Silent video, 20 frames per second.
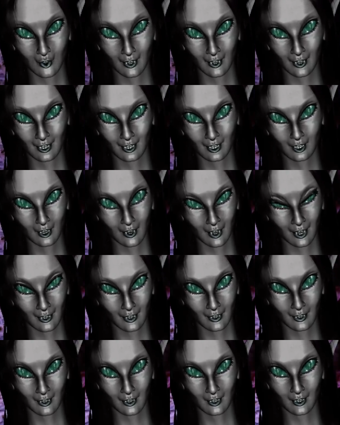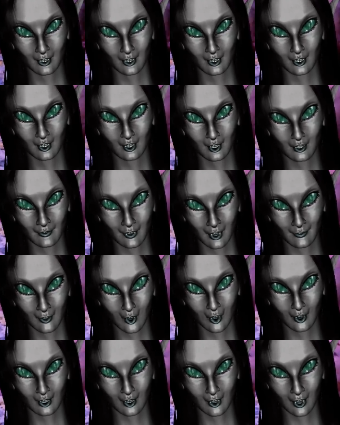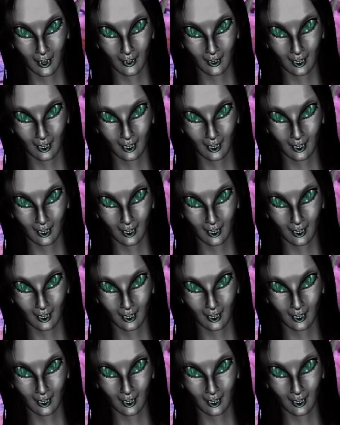producing waste to the environment